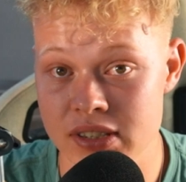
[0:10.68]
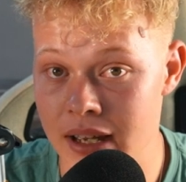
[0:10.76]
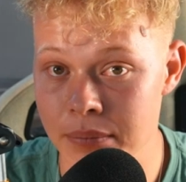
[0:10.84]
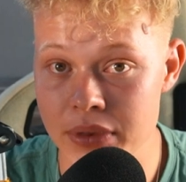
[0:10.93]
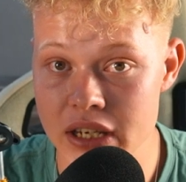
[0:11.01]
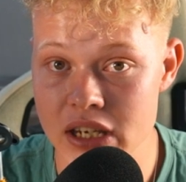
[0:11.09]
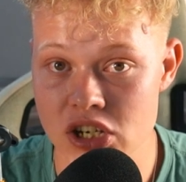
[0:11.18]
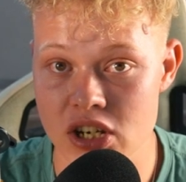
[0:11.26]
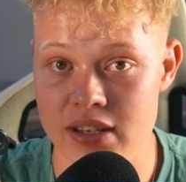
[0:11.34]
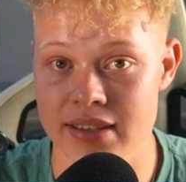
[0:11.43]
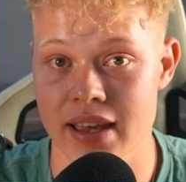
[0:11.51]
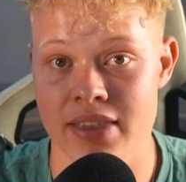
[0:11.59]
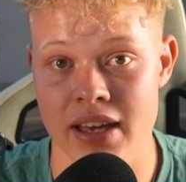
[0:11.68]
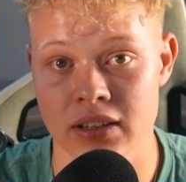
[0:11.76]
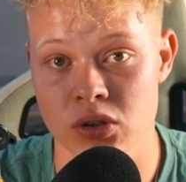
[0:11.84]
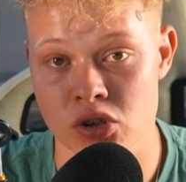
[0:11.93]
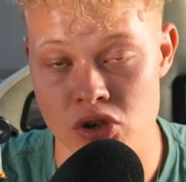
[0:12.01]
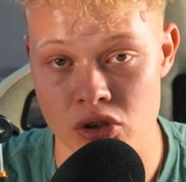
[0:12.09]
some niches
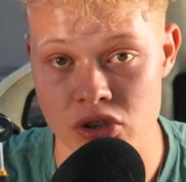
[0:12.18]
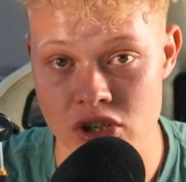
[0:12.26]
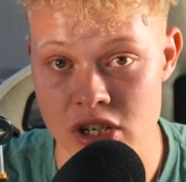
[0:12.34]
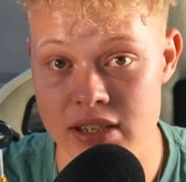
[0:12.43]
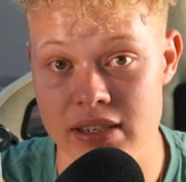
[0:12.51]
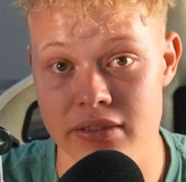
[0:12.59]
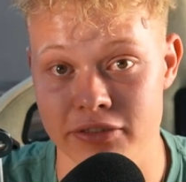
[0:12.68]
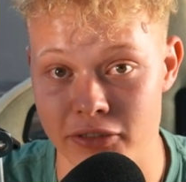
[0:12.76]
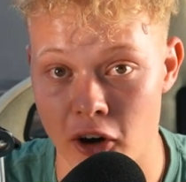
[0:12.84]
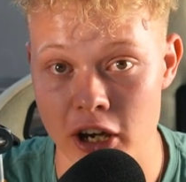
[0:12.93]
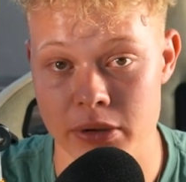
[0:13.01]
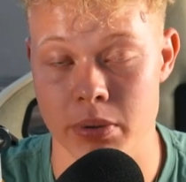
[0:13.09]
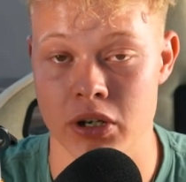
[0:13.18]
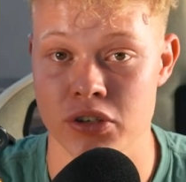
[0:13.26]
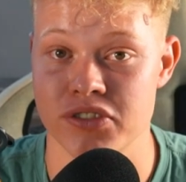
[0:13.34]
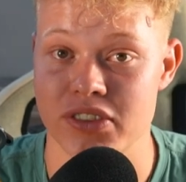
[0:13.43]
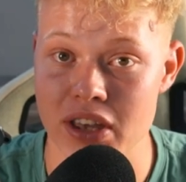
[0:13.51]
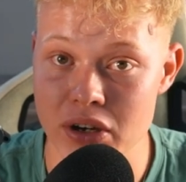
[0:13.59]
that you should just avoid
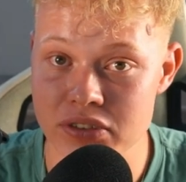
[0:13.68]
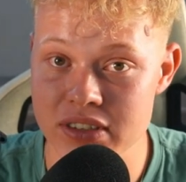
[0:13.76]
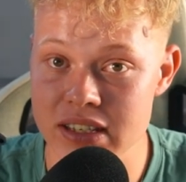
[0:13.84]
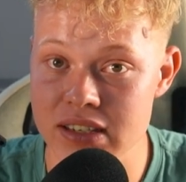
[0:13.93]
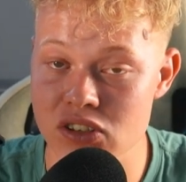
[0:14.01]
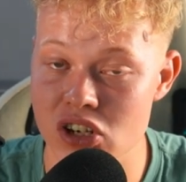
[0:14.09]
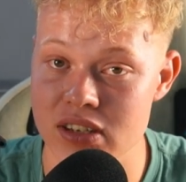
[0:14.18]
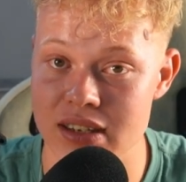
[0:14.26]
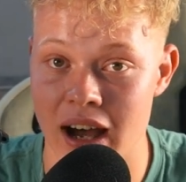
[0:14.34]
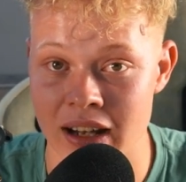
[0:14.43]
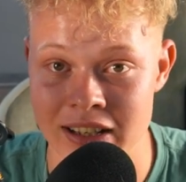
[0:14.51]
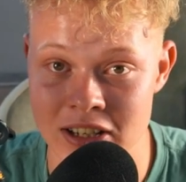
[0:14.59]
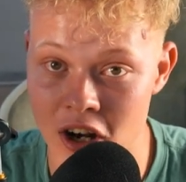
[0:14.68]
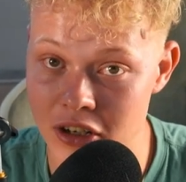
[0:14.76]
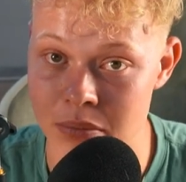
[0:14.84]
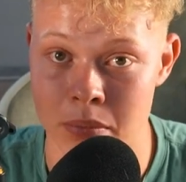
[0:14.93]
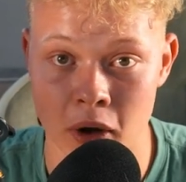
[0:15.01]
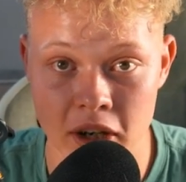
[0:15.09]
because those niches are not
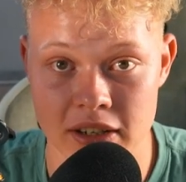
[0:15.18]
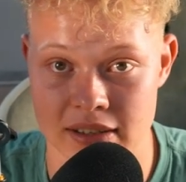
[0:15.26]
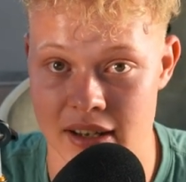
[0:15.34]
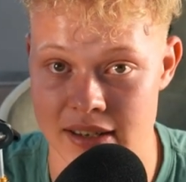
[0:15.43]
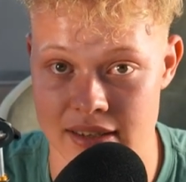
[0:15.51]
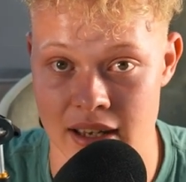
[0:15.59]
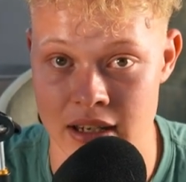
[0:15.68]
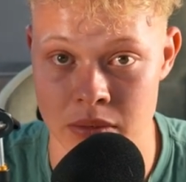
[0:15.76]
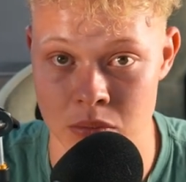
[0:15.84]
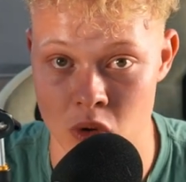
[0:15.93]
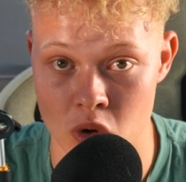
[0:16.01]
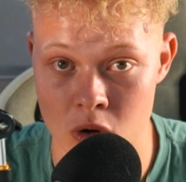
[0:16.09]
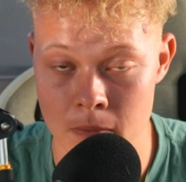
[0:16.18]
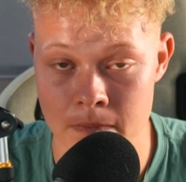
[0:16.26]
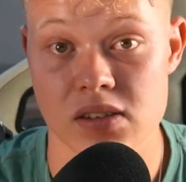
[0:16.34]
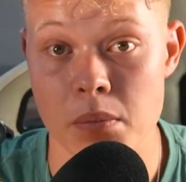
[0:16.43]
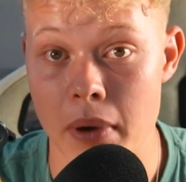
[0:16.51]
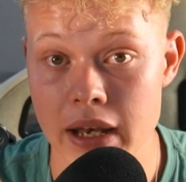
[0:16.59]
monetized anymore.
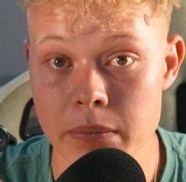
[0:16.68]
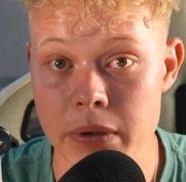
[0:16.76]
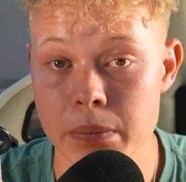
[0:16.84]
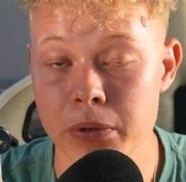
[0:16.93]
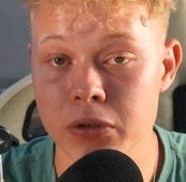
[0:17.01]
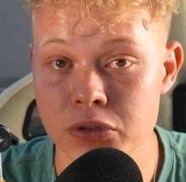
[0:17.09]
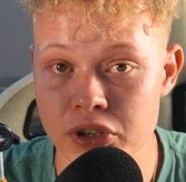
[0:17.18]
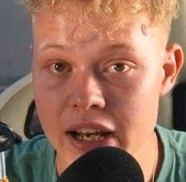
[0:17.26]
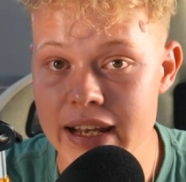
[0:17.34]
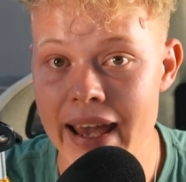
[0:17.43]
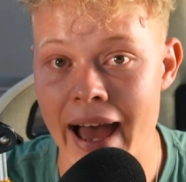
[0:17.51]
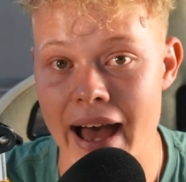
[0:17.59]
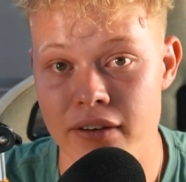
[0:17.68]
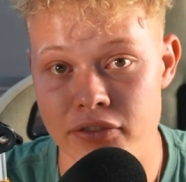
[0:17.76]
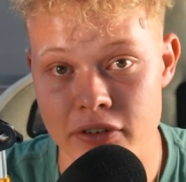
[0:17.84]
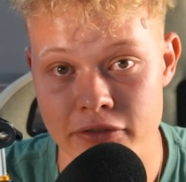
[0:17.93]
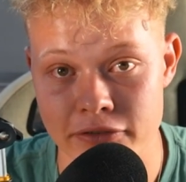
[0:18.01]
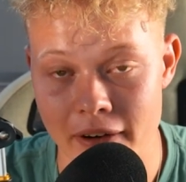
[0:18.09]
So many people really have
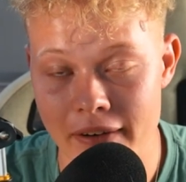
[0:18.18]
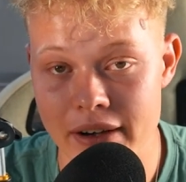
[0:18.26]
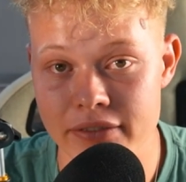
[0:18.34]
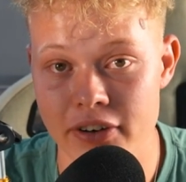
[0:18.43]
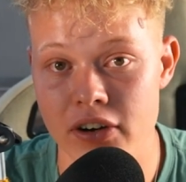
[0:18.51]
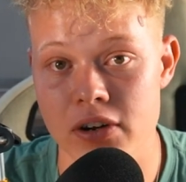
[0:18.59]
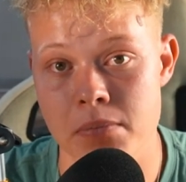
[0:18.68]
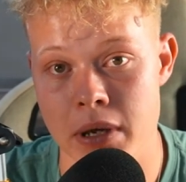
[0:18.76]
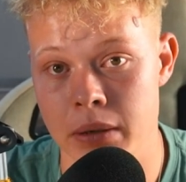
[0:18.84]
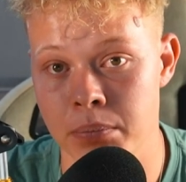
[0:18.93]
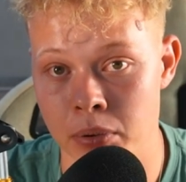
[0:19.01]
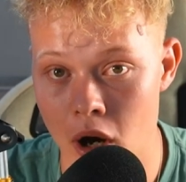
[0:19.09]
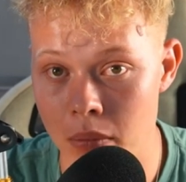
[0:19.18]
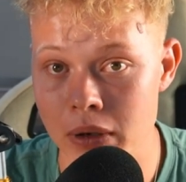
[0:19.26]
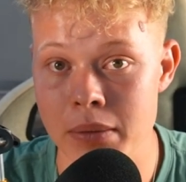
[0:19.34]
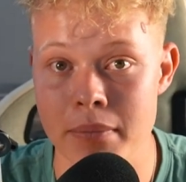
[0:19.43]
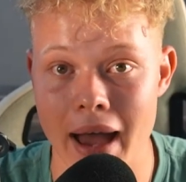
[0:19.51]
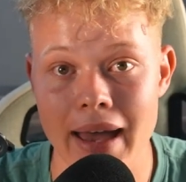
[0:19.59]
a very very big
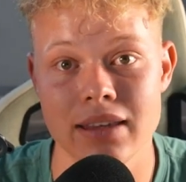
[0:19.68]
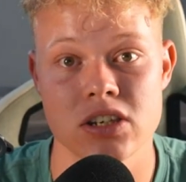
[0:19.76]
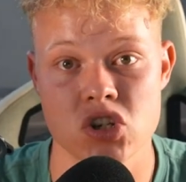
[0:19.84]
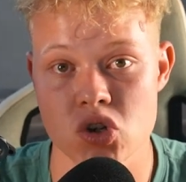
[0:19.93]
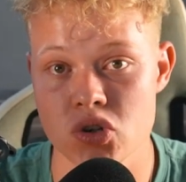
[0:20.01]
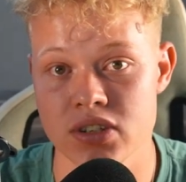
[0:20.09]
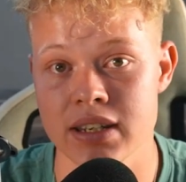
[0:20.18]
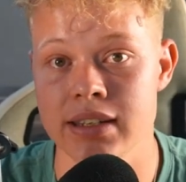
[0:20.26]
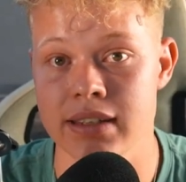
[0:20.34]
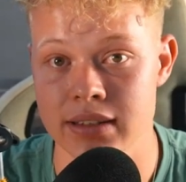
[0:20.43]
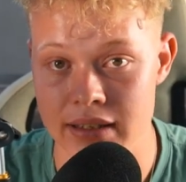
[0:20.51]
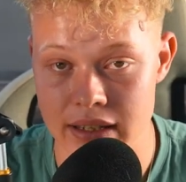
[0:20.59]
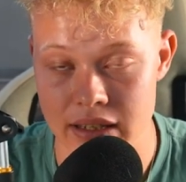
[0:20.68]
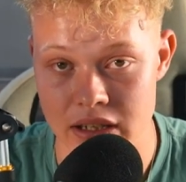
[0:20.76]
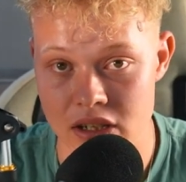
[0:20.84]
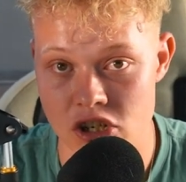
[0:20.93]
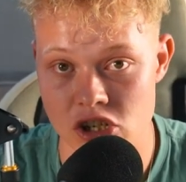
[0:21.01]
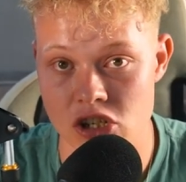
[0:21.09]
problem at choosing a
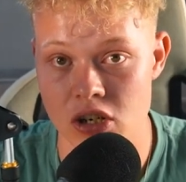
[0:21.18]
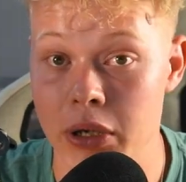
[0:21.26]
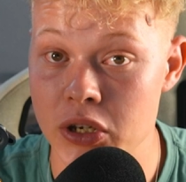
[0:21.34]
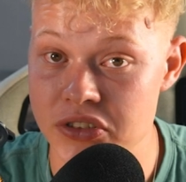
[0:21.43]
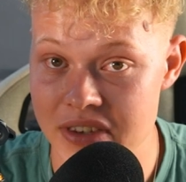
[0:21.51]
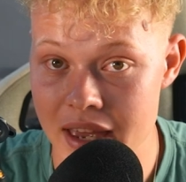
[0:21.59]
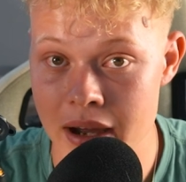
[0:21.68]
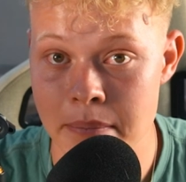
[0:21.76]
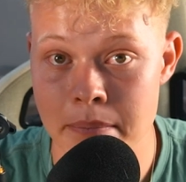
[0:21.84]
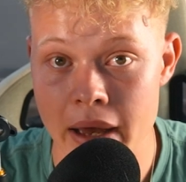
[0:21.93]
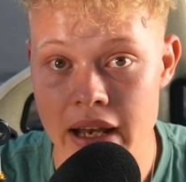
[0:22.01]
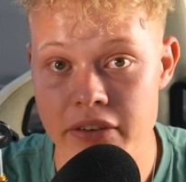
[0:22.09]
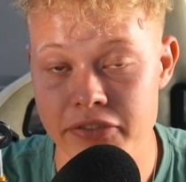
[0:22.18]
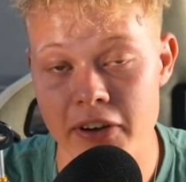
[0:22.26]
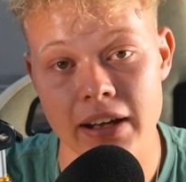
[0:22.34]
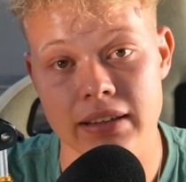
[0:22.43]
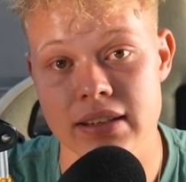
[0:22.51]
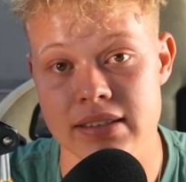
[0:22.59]
niche because there are many
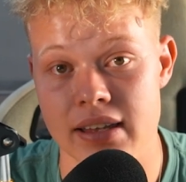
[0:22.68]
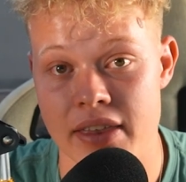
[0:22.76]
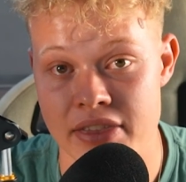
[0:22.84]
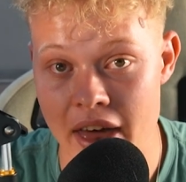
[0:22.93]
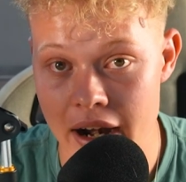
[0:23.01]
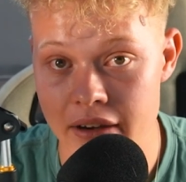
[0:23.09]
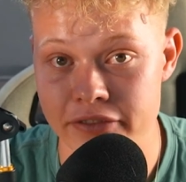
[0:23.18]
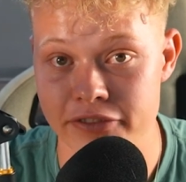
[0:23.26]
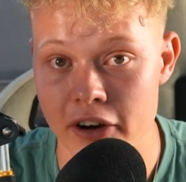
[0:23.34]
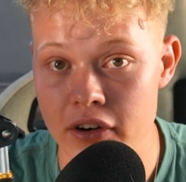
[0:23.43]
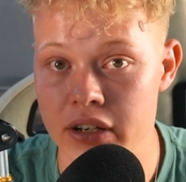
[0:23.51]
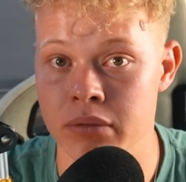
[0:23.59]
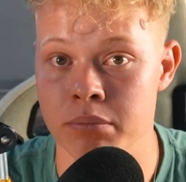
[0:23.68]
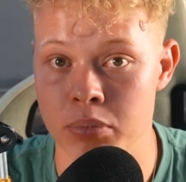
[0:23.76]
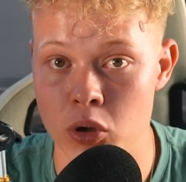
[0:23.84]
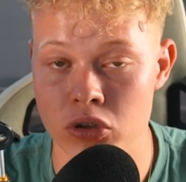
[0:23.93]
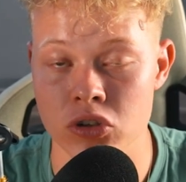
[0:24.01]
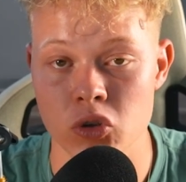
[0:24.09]
factors that are very
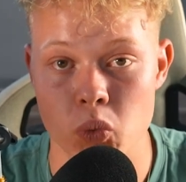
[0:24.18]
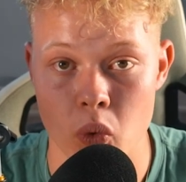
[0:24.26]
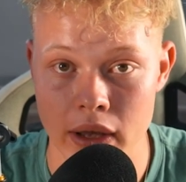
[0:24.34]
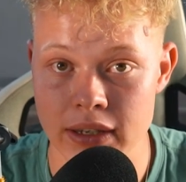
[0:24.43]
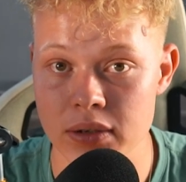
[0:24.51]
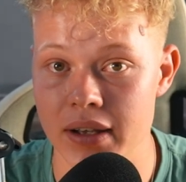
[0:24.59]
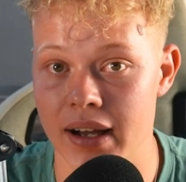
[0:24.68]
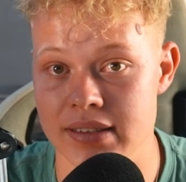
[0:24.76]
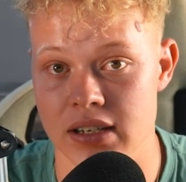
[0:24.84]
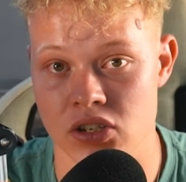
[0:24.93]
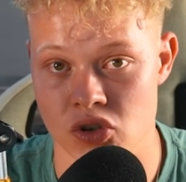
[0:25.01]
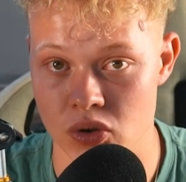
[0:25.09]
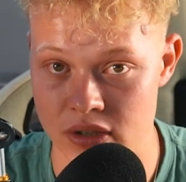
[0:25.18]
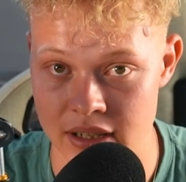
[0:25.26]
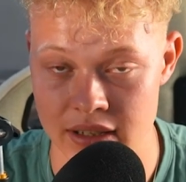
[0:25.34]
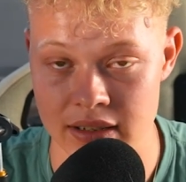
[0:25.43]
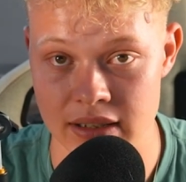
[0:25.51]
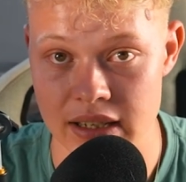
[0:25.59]
important when you guys are
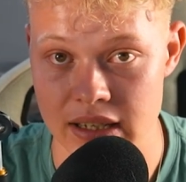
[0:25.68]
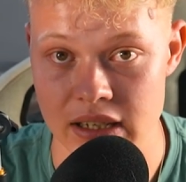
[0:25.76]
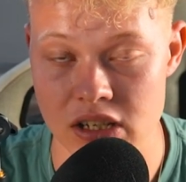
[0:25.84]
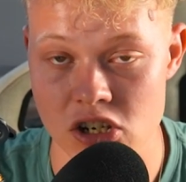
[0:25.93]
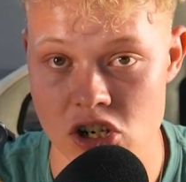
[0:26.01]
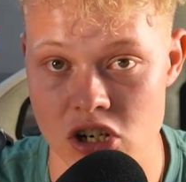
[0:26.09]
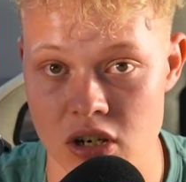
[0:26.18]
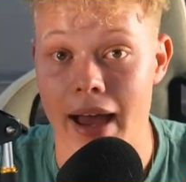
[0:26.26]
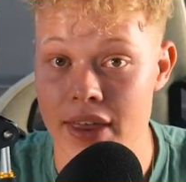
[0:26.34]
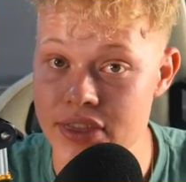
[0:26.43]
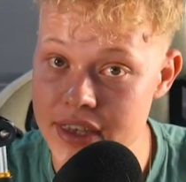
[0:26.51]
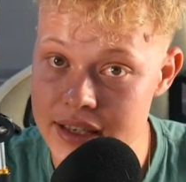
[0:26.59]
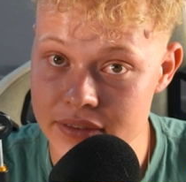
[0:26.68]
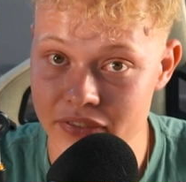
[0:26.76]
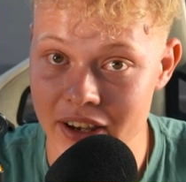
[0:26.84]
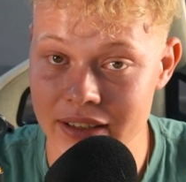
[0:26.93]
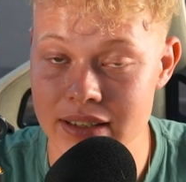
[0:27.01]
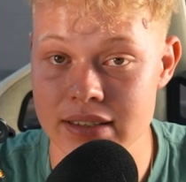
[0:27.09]
choosing a niche and these
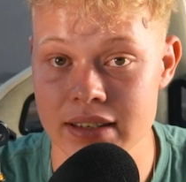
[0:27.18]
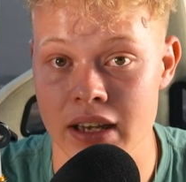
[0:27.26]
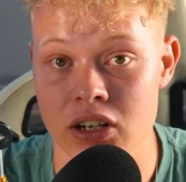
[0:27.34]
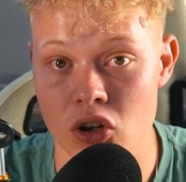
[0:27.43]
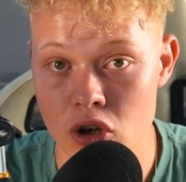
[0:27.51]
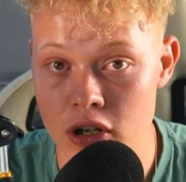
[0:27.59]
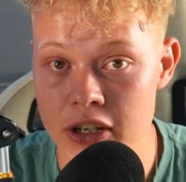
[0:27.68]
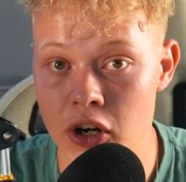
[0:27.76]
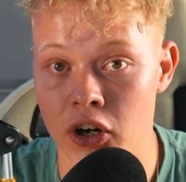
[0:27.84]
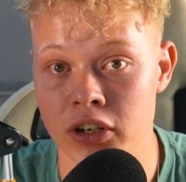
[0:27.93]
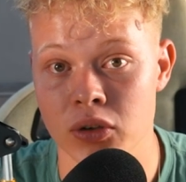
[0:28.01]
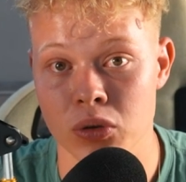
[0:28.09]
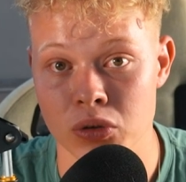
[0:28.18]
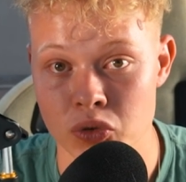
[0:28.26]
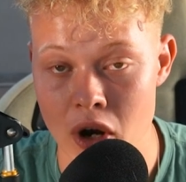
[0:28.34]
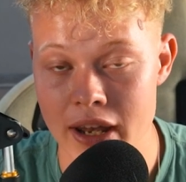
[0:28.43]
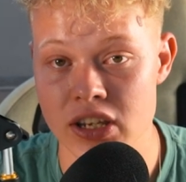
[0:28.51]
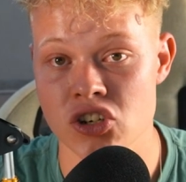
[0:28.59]
factors can early on
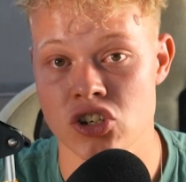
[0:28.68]
already